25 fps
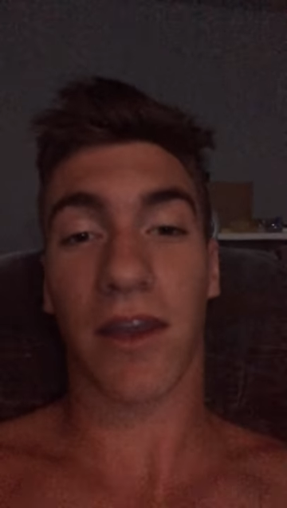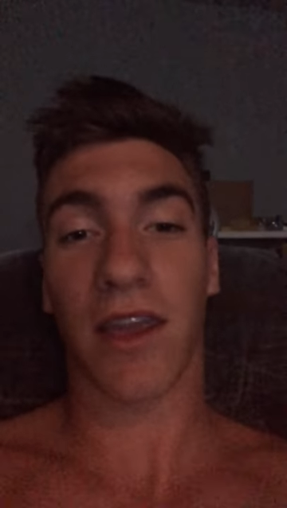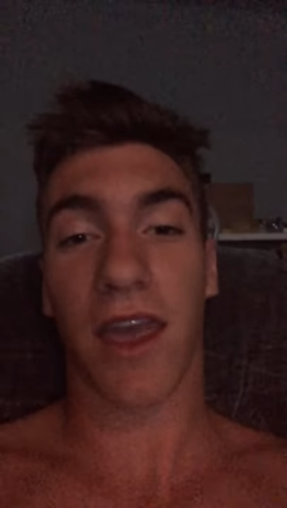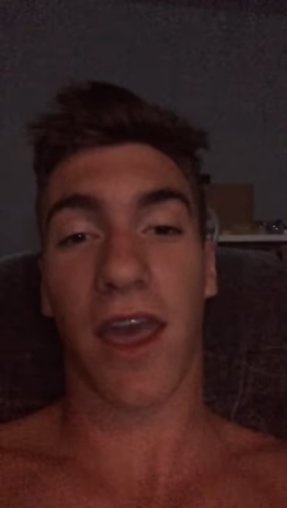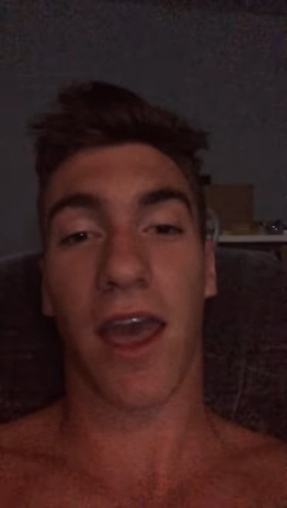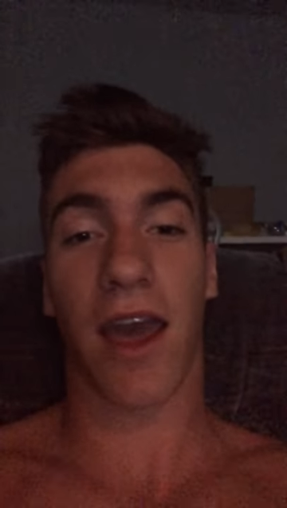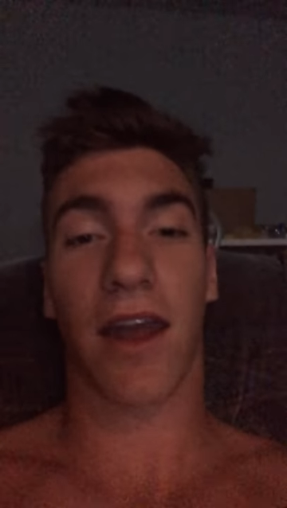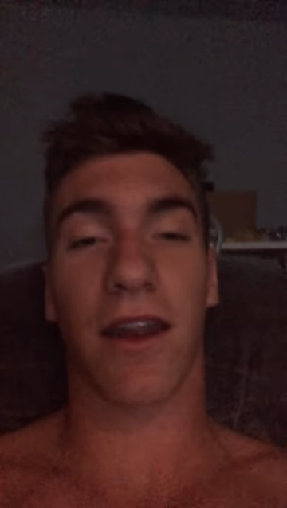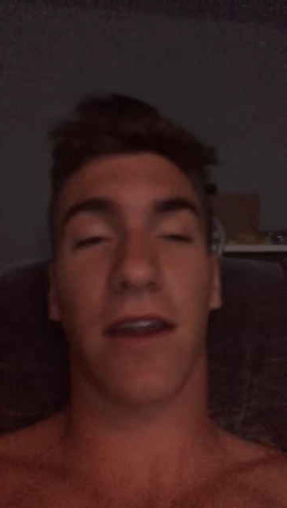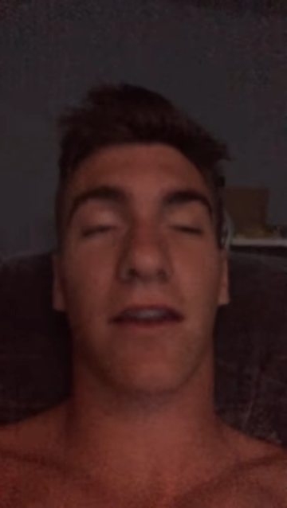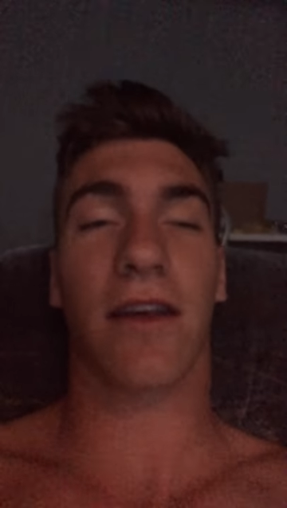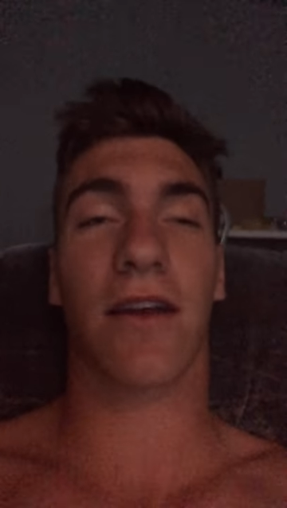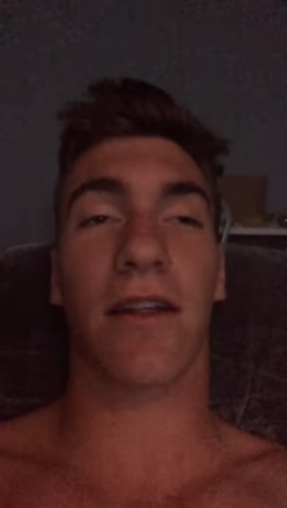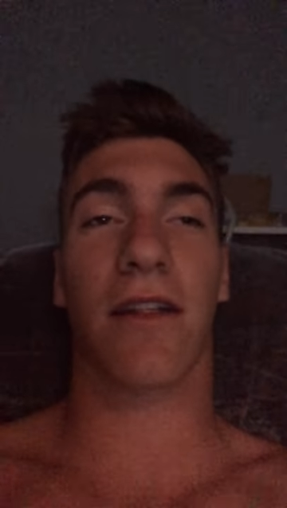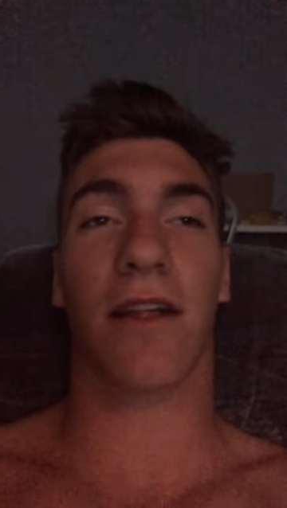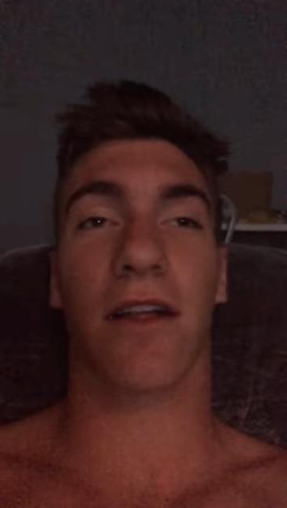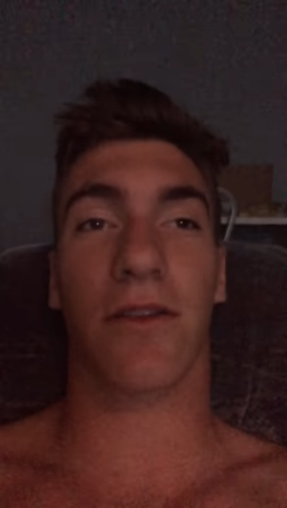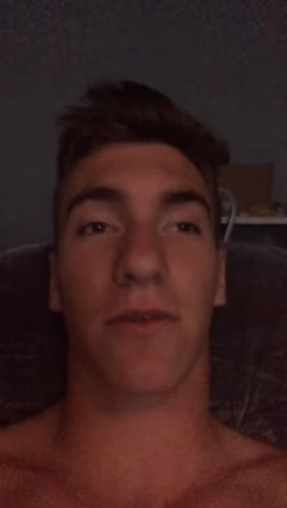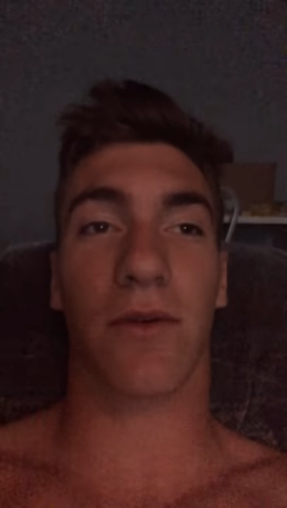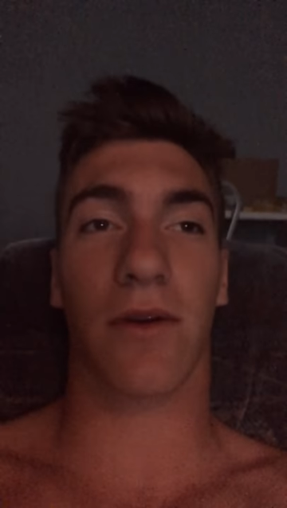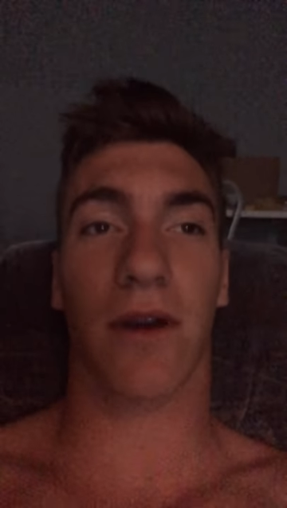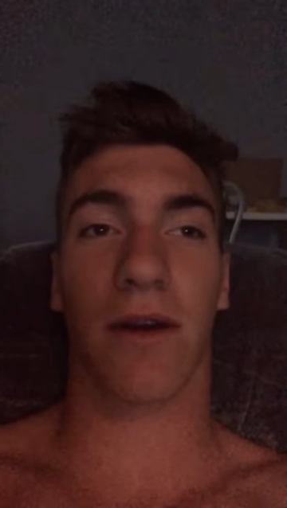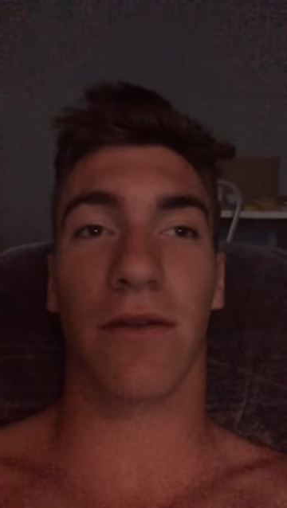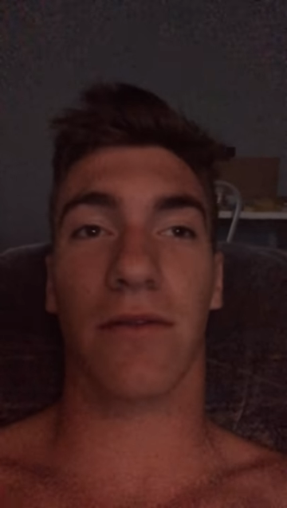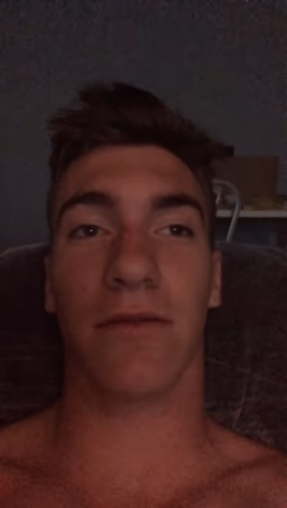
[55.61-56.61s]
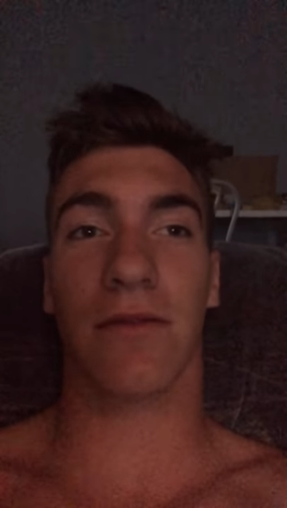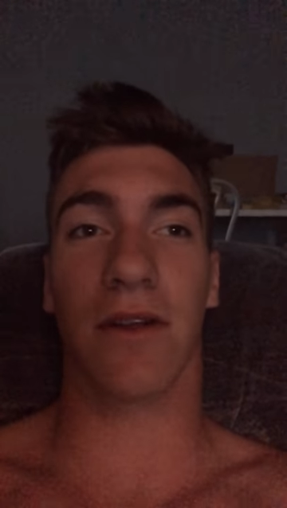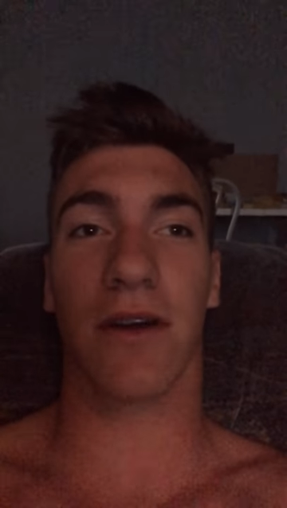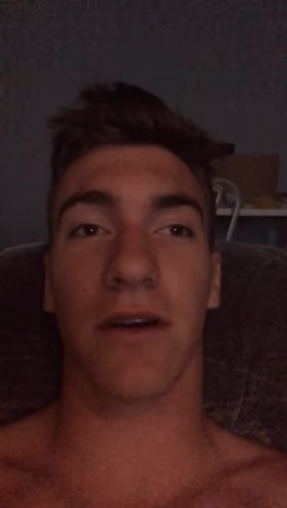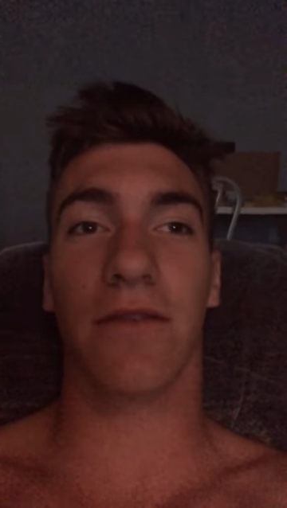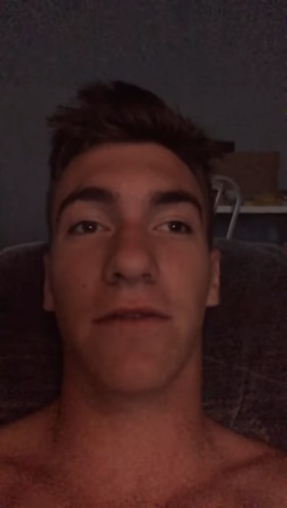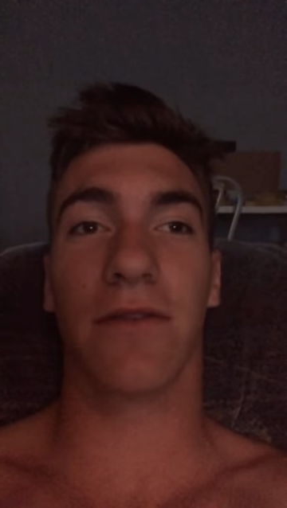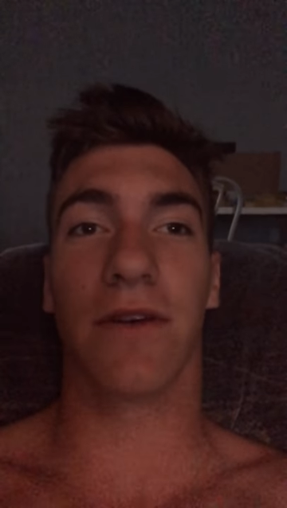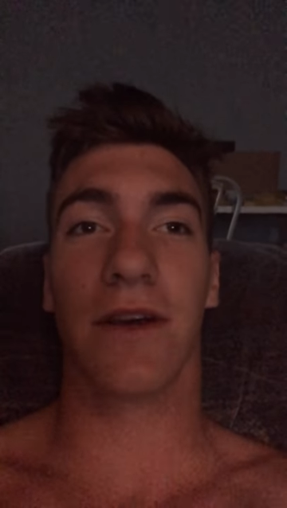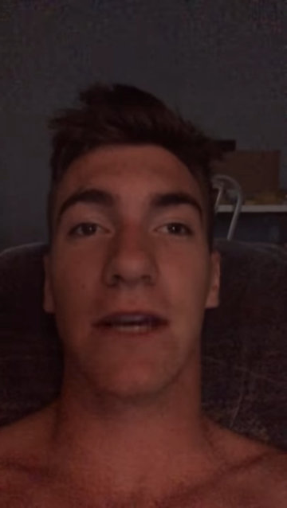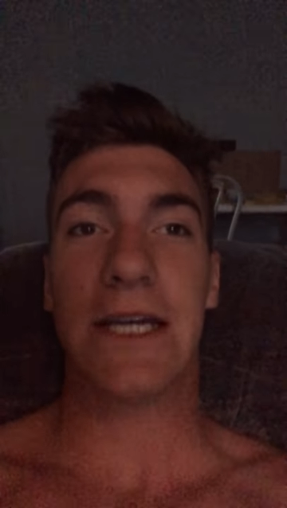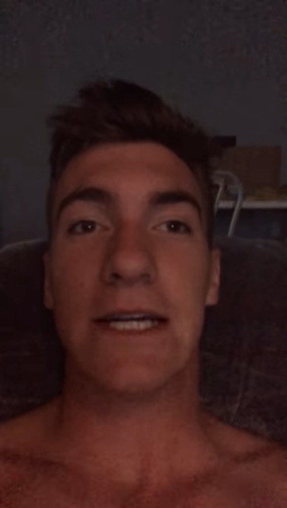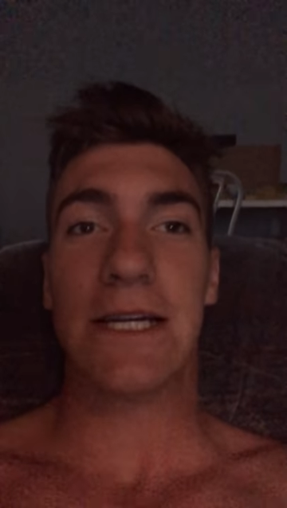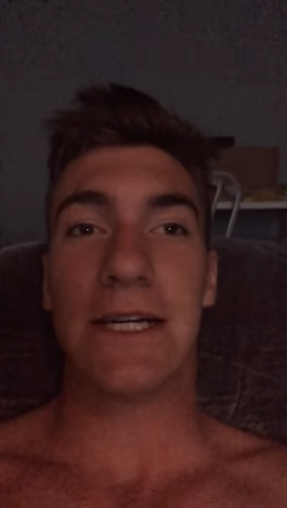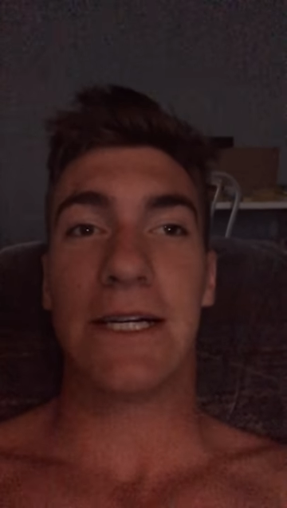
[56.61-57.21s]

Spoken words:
in Canada. That's where I live.